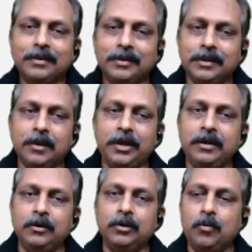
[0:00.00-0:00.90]
This is a very
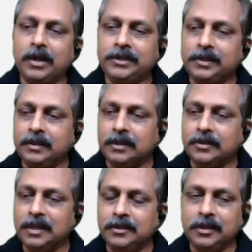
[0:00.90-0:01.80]
good question in the
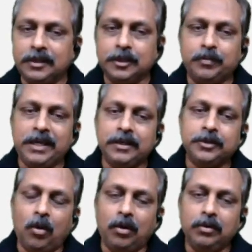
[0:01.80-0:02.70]
sense it is based
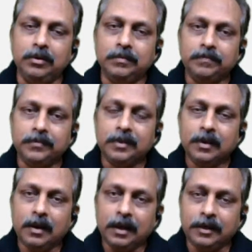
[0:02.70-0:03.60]
on
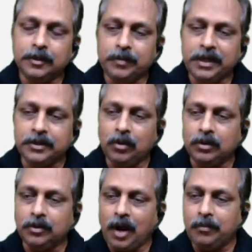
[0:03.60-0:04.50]

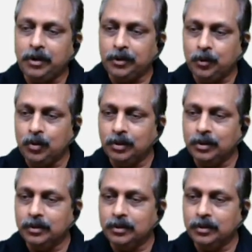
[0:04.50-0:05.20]
grammar rule.